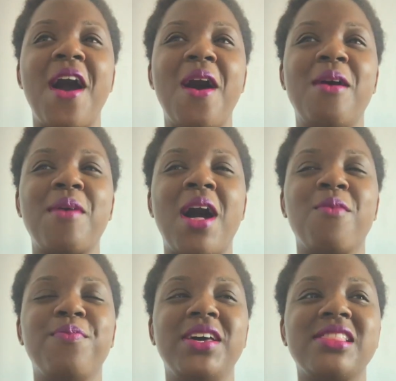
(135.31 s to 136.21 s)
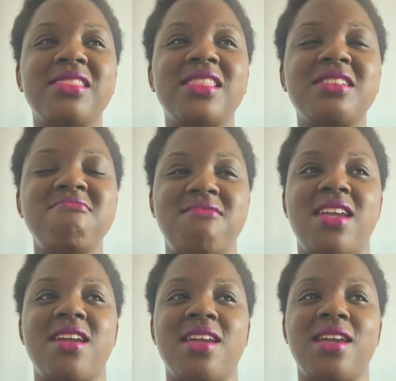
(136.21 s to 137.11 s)
I'll put the
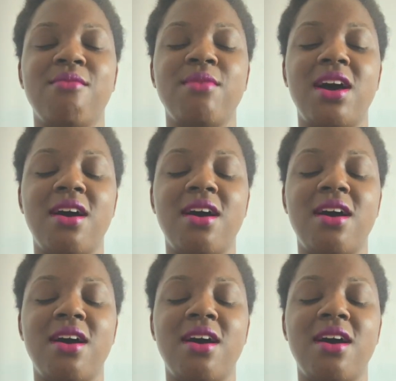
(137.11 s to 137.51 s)
name